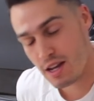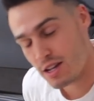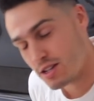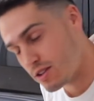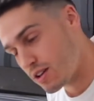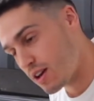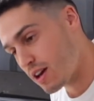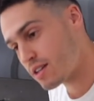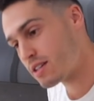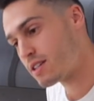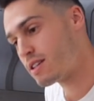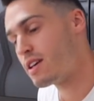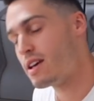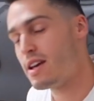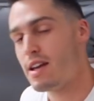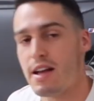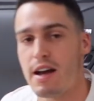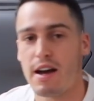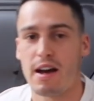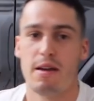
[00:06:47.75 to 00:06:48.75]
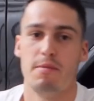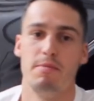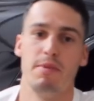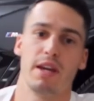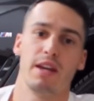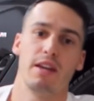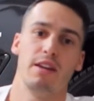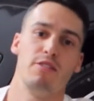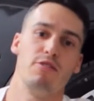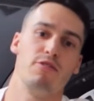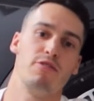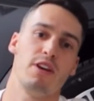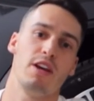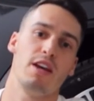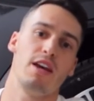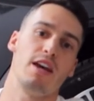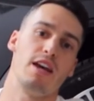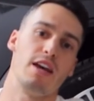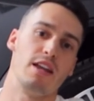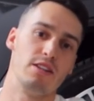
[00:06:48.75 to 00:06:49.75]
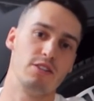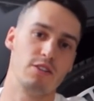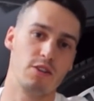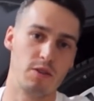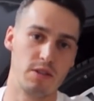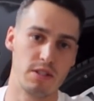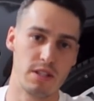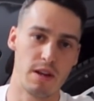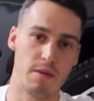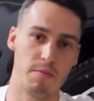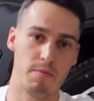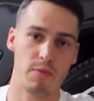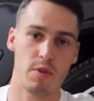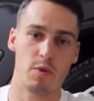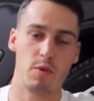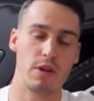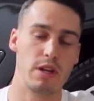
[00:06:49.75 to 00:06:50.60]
So yes, I am negative, and so is M.